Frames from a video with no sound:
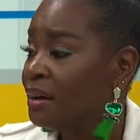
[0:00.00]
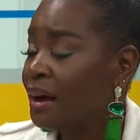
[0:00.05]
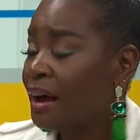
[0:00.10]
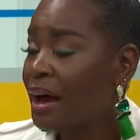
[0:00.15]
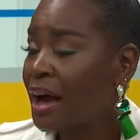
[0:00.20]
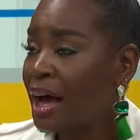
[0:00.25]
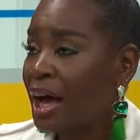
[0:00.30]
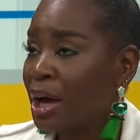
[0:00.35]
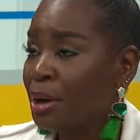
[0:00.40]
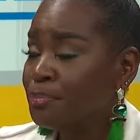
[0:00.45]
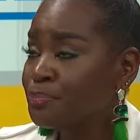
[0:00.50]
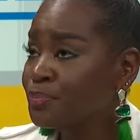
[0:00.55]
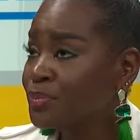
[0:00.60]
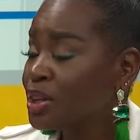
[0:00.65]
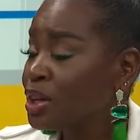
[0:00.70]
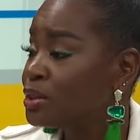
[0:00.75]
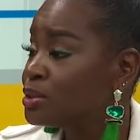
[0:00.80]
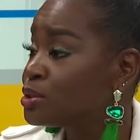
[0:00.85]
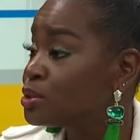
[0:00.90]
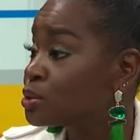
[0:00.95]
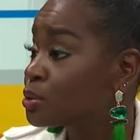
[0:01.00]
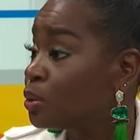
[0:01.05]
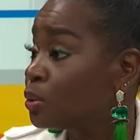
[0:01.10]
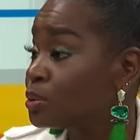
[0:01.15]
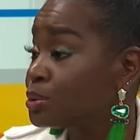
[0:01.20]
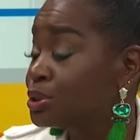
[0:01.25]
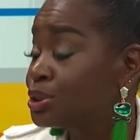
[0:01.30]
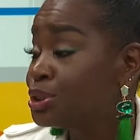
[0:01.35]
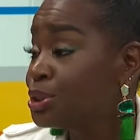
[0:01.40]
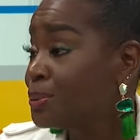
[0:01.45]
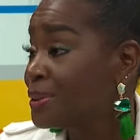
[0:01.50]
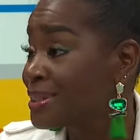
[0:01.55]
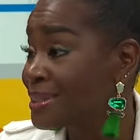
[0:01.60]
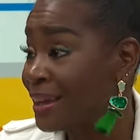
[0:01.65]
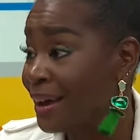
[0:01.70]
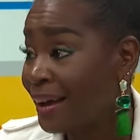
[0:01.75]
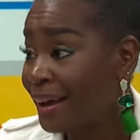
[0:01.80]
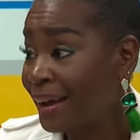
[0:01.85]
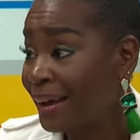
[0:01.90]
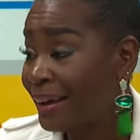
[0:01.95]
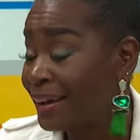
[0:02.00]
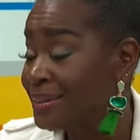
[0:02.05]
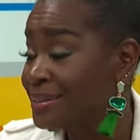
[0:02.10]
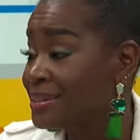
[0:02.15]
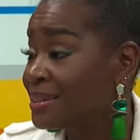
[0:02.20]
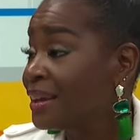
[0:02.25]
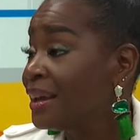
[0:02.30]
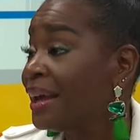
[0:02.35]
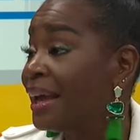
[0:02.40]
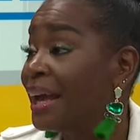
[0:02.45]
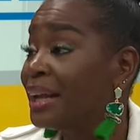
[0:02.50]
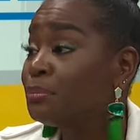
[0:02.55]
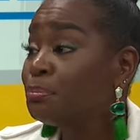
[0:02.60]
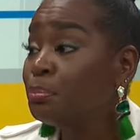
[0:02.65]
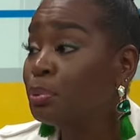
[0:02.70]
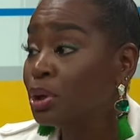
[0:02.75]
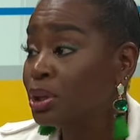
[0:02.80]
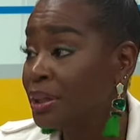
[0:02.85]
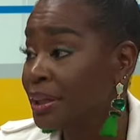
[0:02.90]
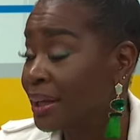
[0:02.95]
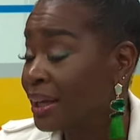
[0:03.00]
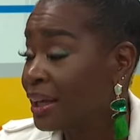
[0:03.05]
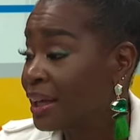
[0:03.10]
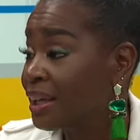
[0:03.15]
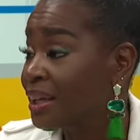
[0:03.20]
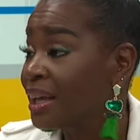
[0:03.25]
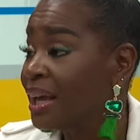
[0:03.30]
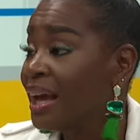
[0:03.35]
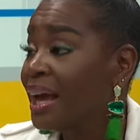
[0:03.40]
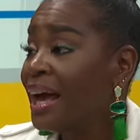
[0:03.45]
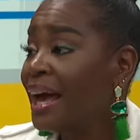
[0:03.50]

um, school suicides mm. and bullying.